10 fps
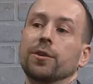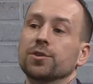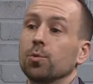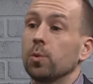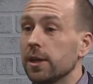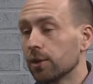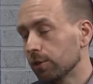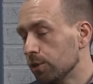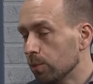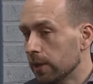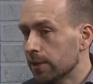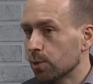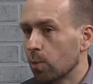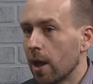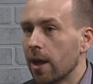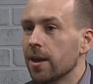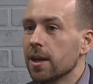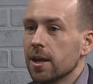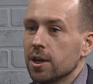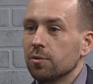it's a week or 2 weeks away,
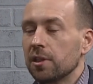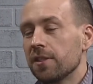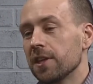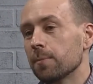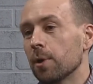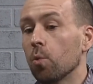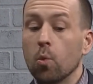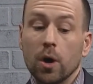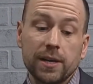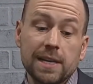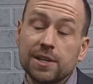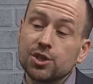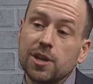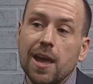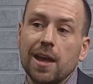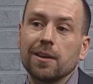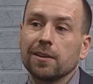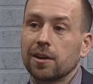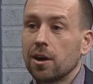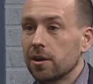you really think about what each day
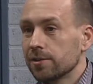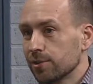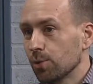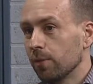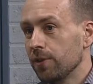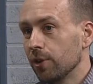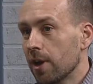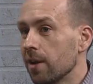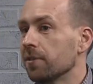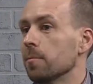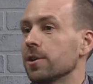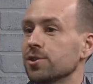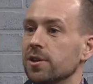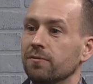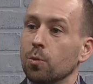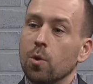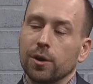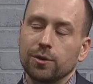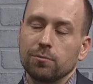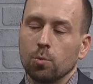costs. So if you're out of commission for
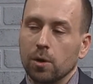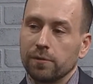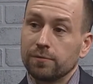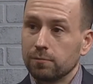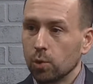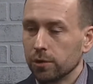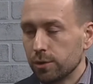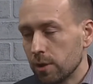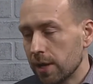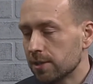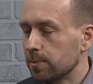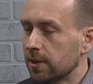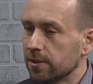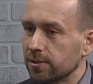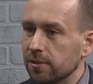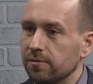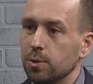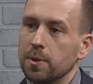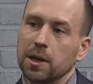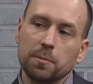one or two days because of
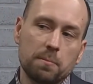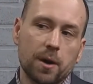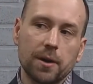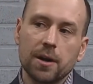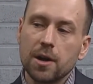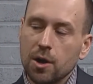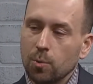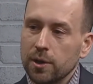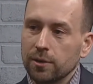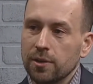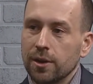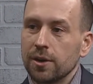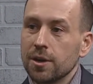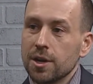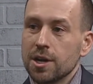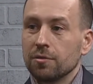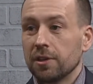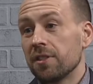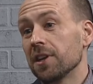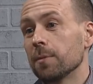you pick up a bug when you're there, you
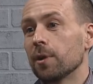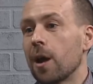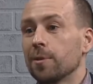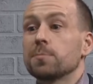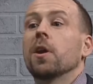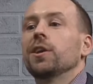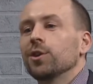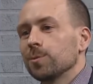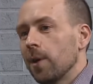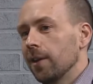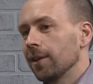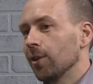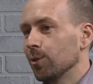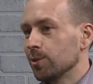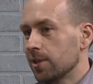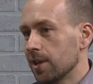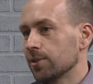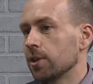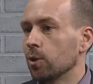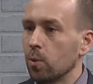really think about how much money you're spending on those
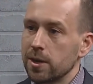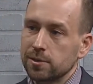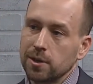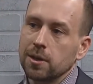days that you're wasted.